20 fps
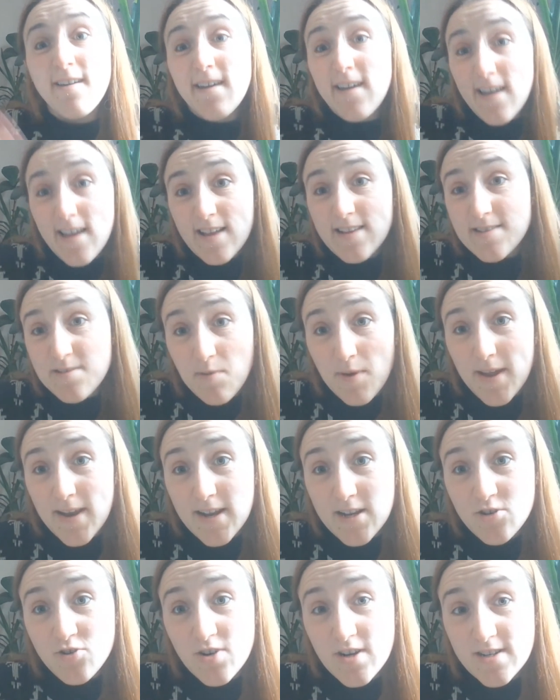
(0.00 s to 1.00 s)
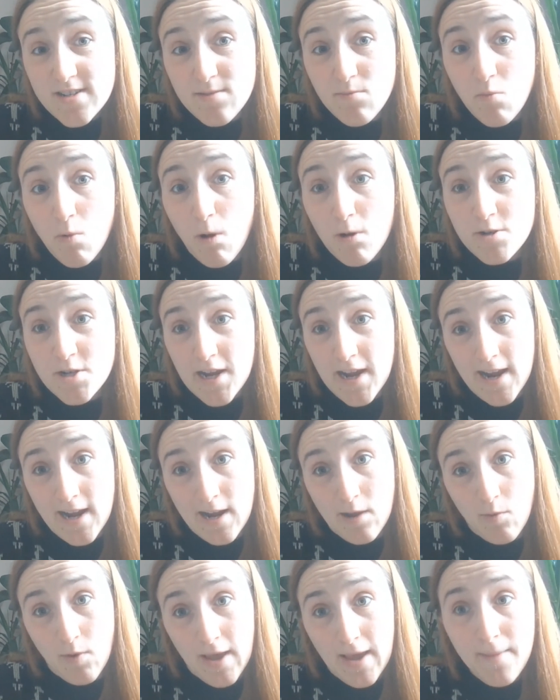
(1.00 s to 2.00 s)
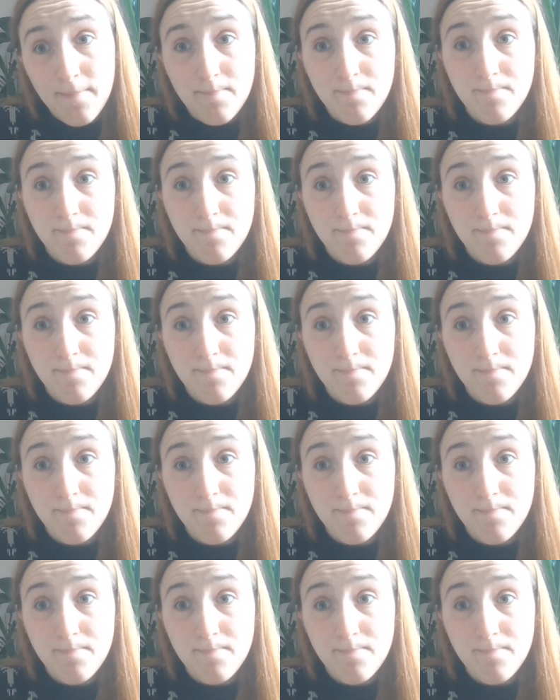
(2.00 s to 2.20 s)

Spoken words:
It's quite an interesting watch anyway.